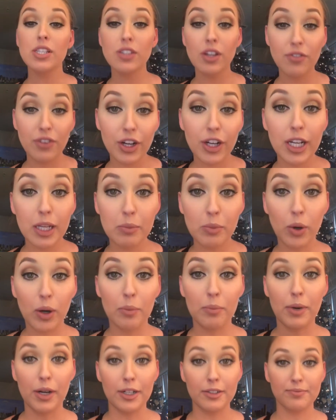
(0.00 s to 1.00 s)
is a very
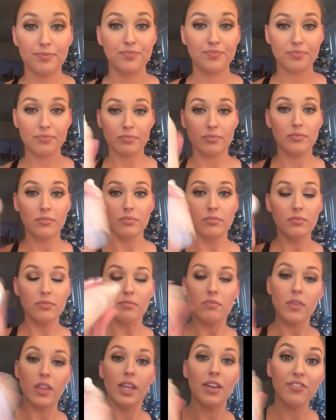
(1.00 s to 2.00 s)
important part.
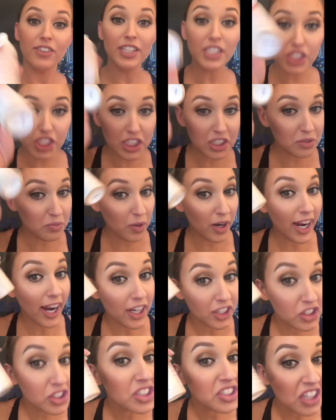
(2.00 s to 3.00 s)
Finishing spray
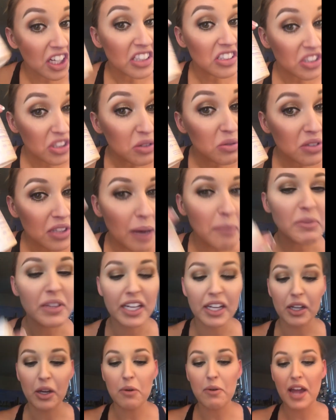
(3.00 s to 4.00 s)
actually does do
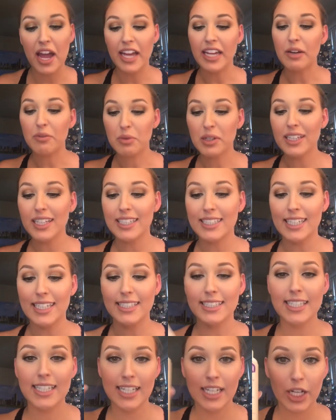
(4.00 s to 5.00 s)
something, okay? It really
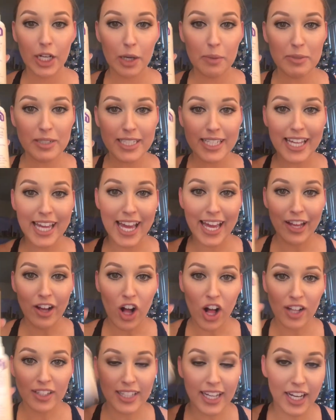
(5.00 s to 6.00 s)
does. Urban Decay
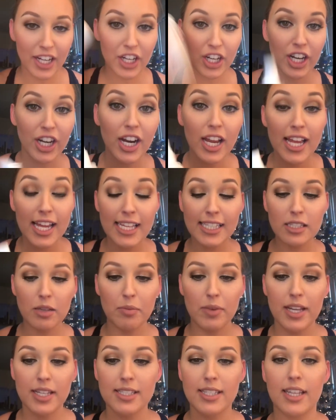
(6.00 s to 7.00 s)
All-Nighter. It's
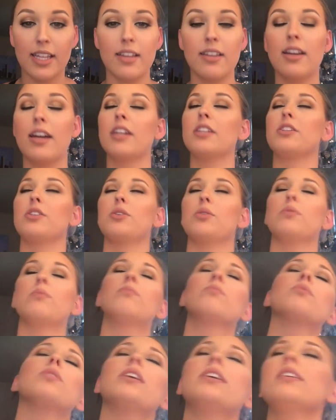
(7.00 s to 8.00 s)
amazing. I do
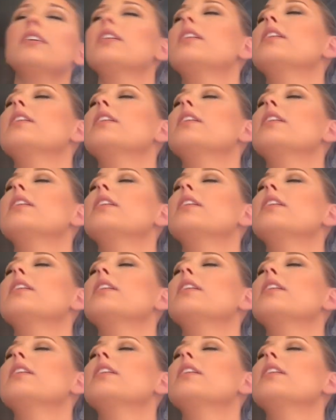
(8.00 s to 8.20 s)
1,